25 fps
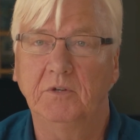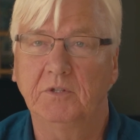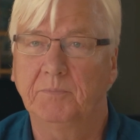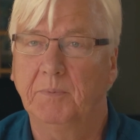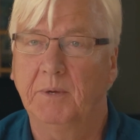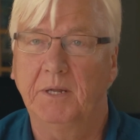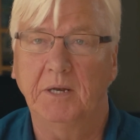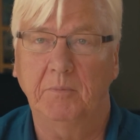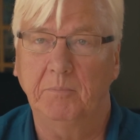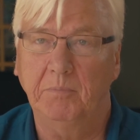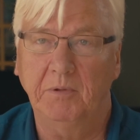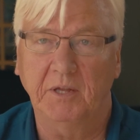It's
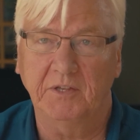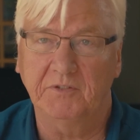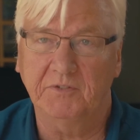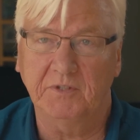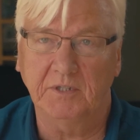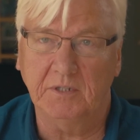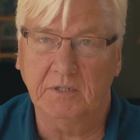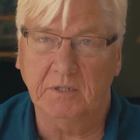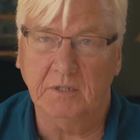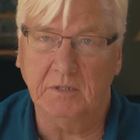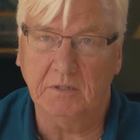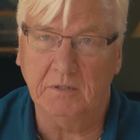been a
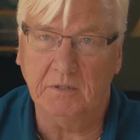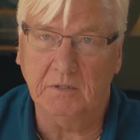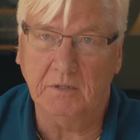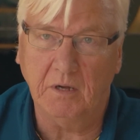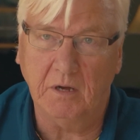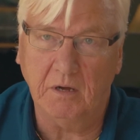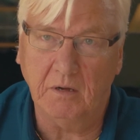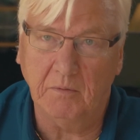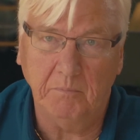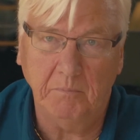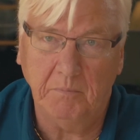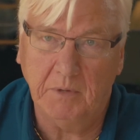blessing to
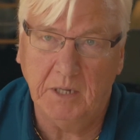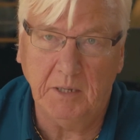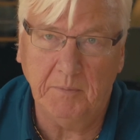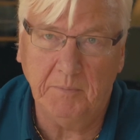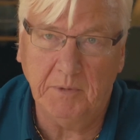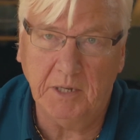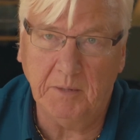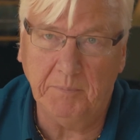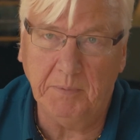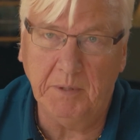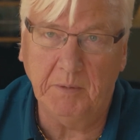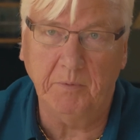all, many,
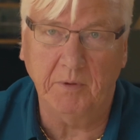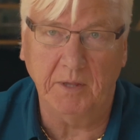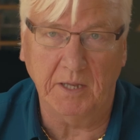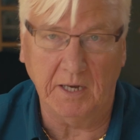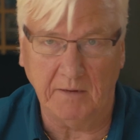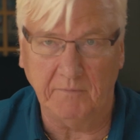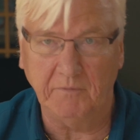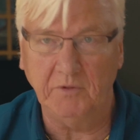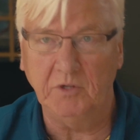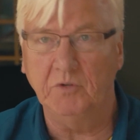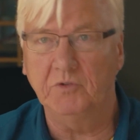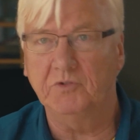many people
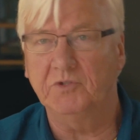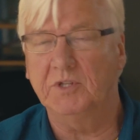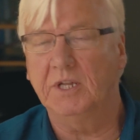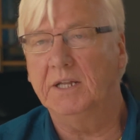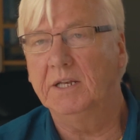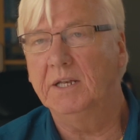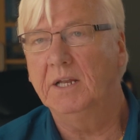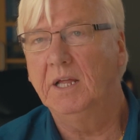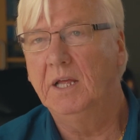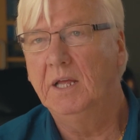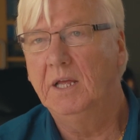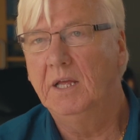that have used it.